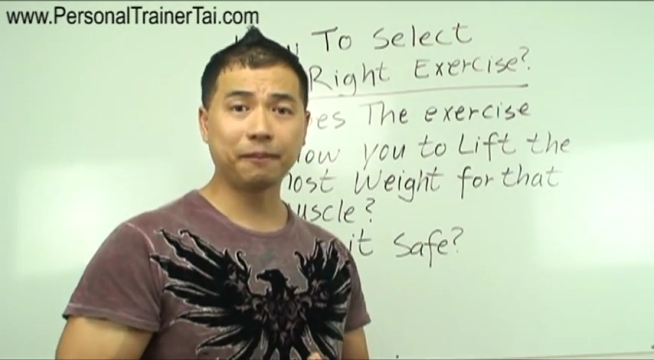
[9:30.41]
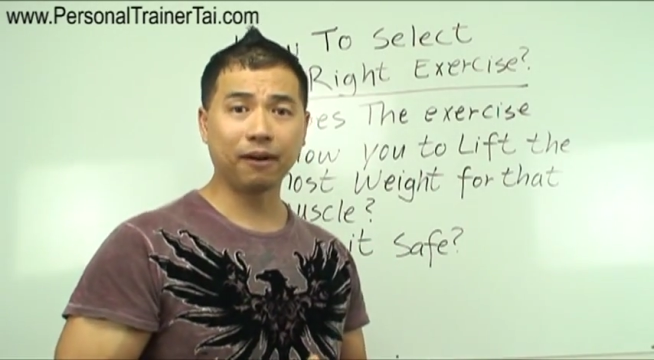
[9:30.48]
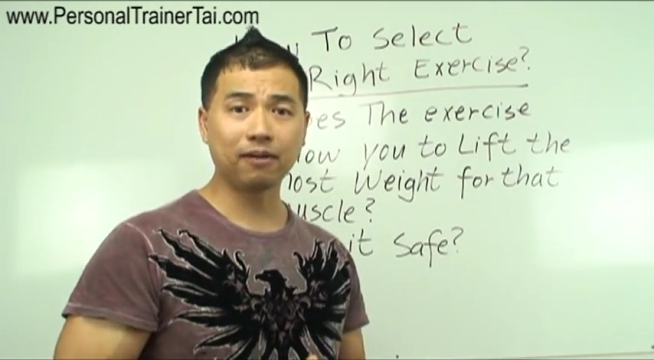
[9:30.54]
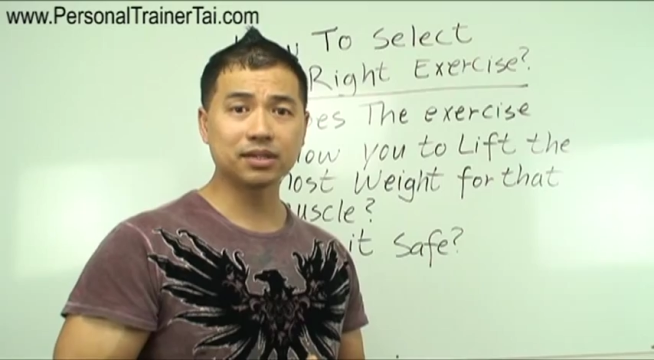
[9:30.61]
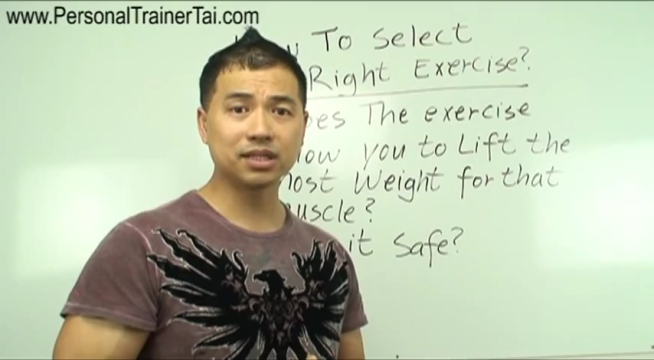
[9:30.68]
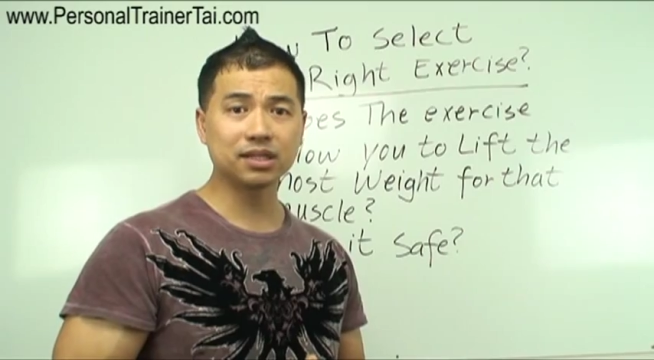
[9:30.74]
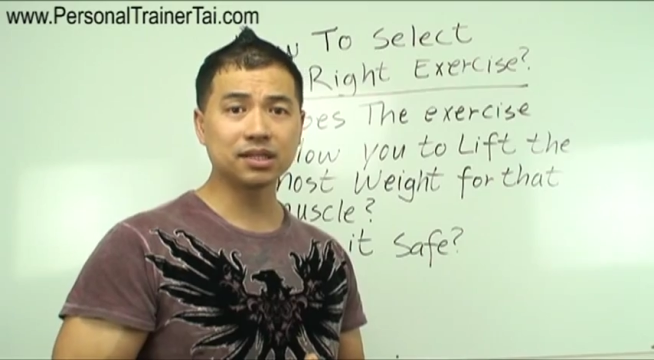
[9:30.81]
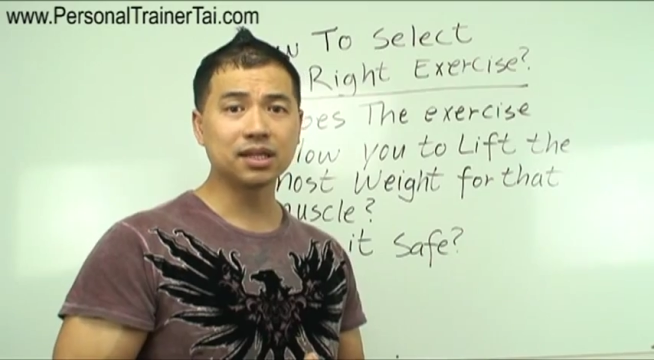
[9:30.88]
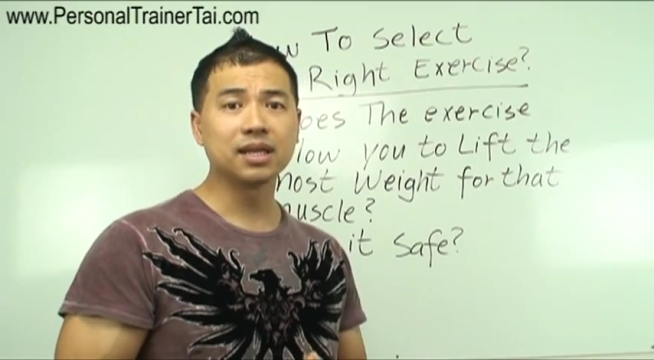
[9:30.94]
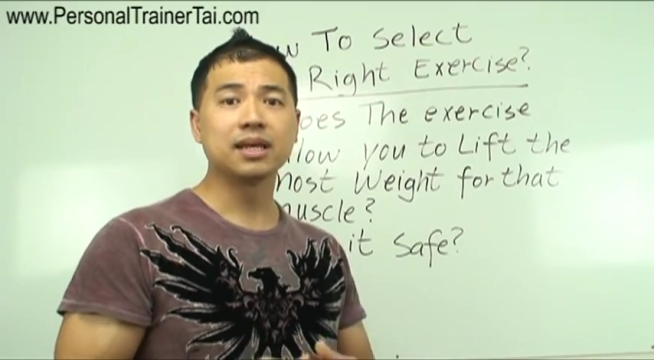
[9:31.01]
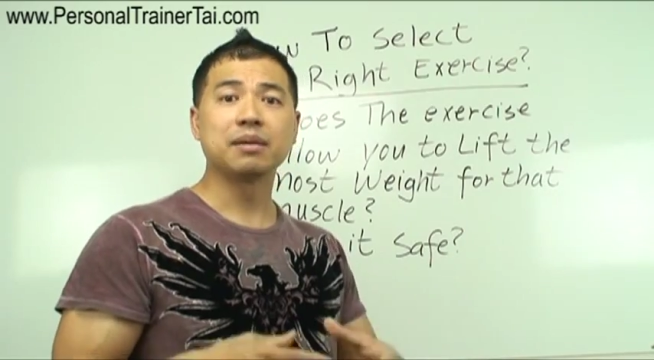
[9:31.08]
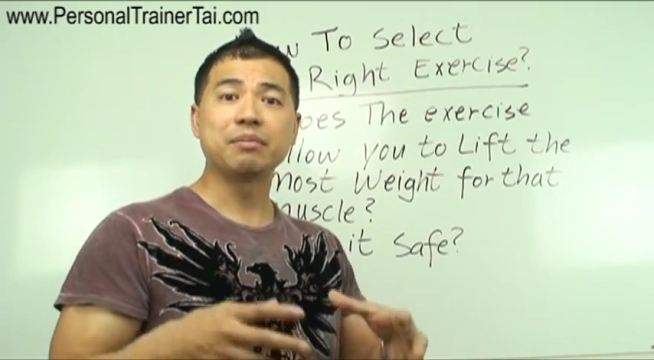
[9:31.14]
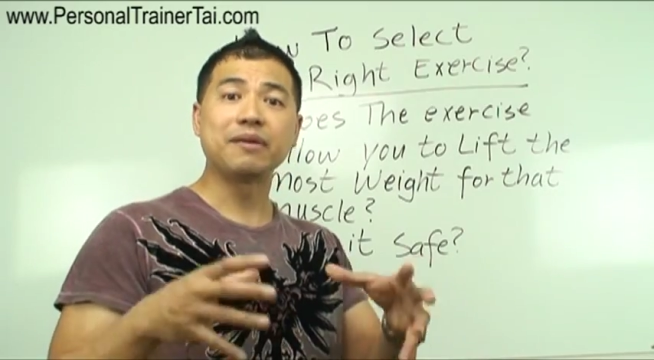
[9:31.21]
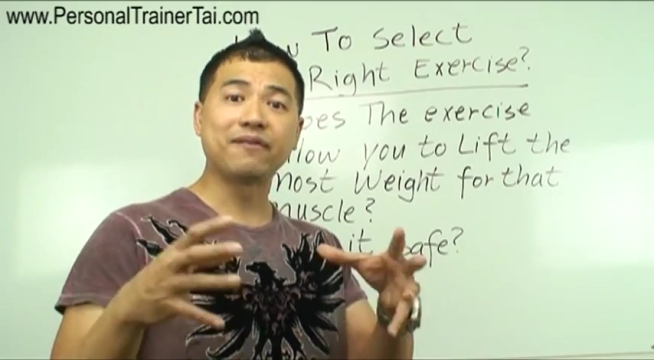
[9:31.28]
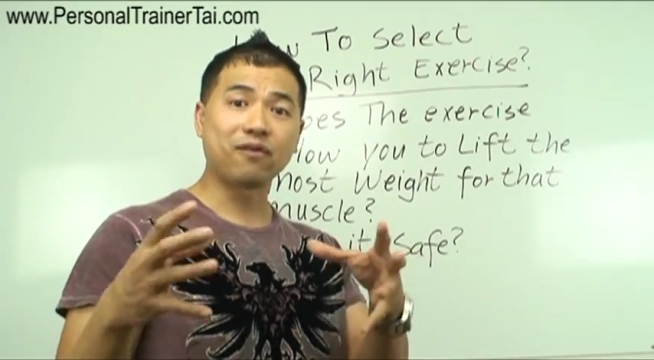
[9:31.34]
person
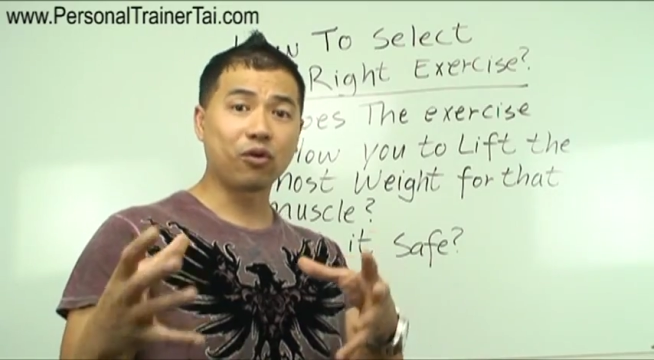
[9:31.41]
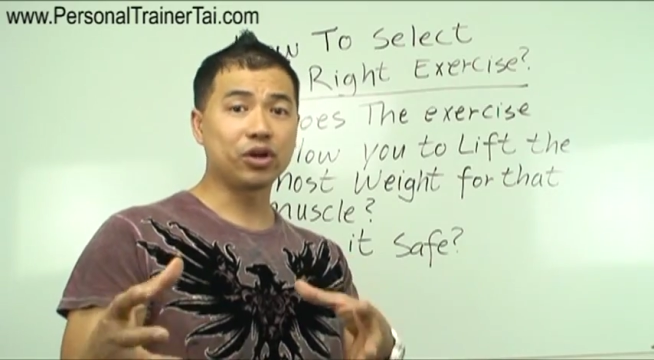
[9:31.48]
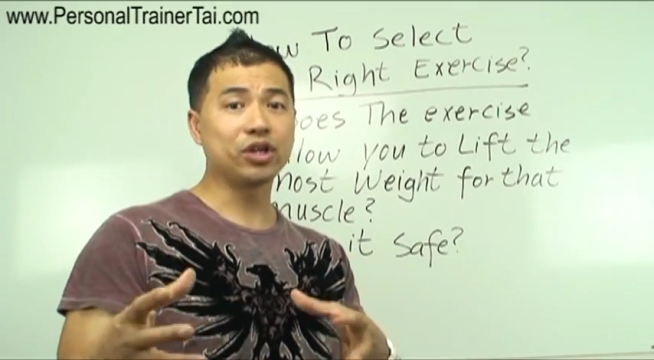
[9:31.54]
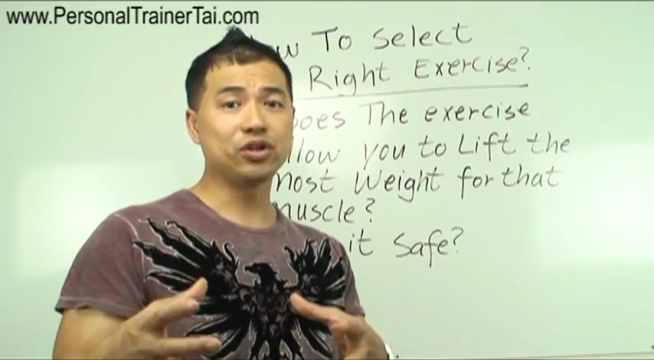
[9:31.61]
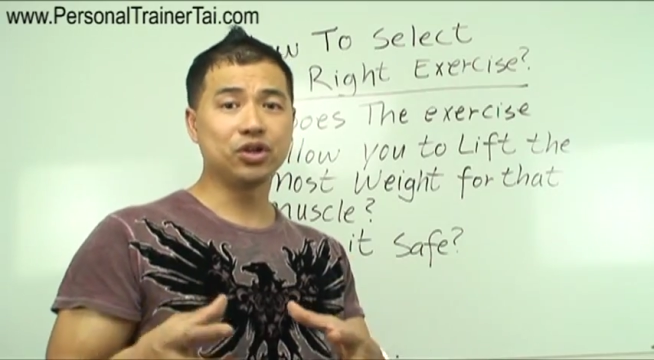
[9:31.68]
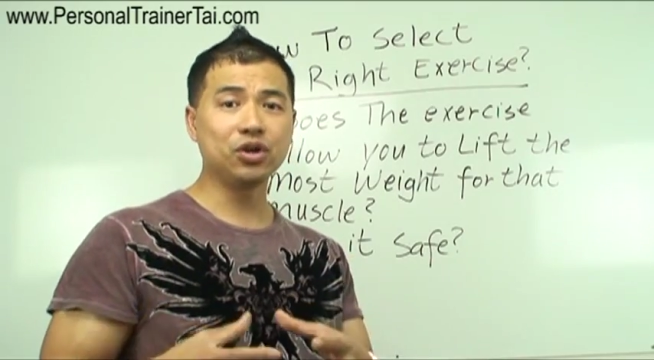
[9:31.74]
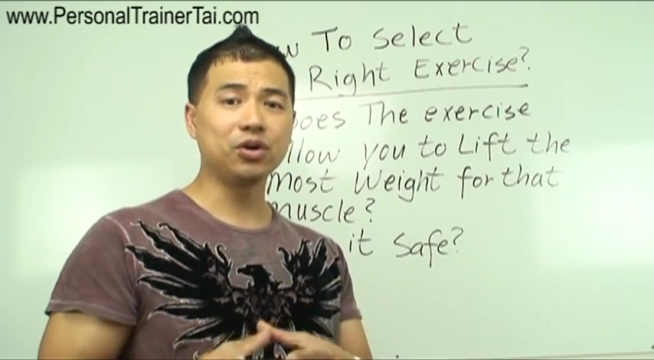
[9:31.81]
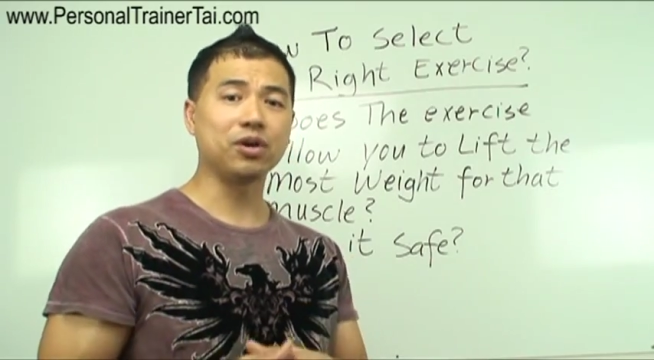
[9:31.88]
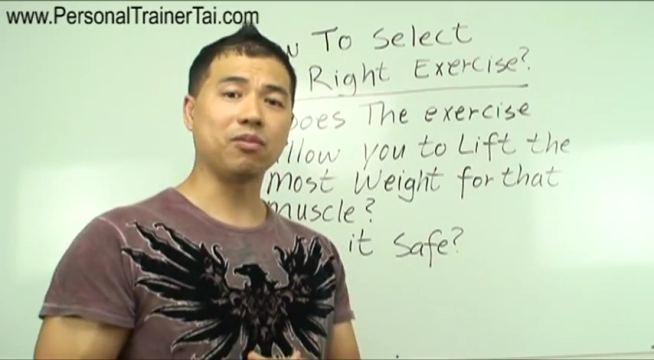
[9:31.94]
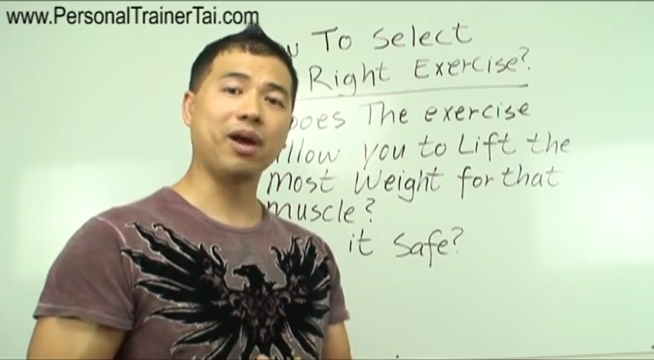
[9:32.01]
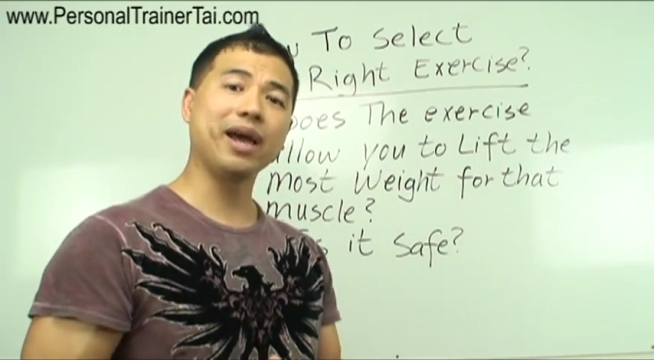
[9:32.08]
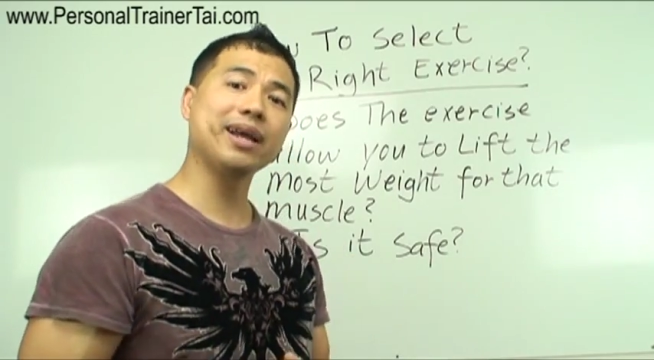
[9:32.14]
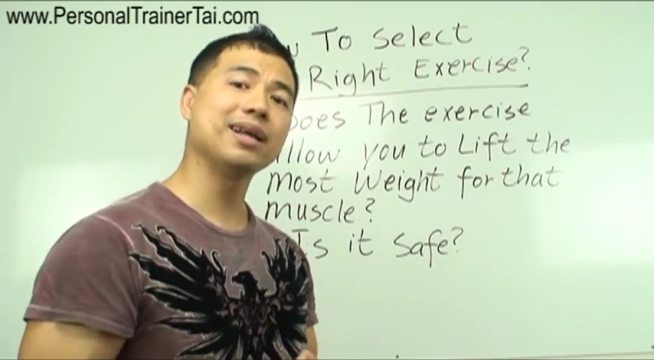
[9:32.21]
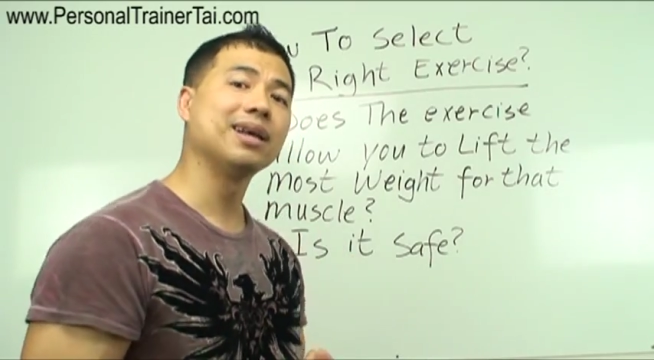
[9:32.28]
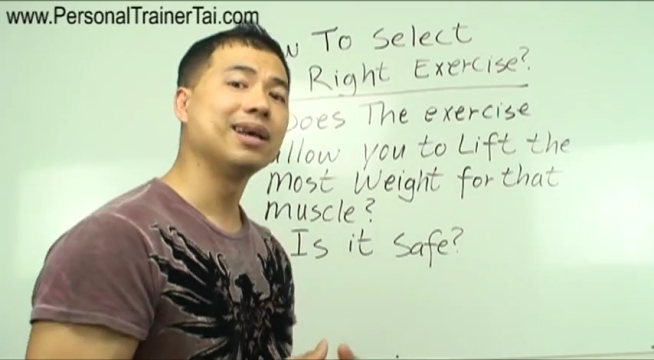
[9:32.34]
before you do it,
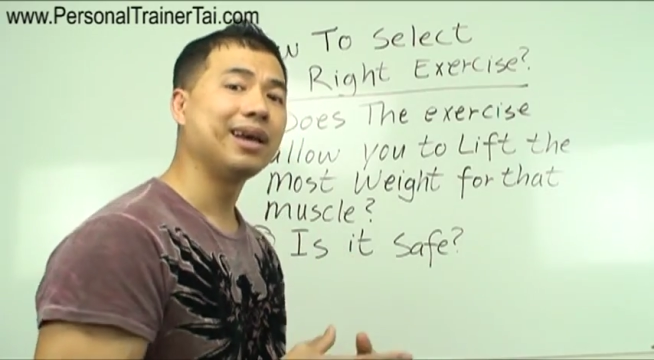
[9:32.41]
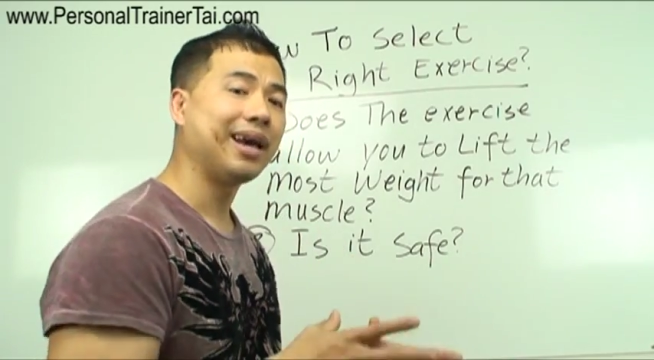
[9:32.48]
right?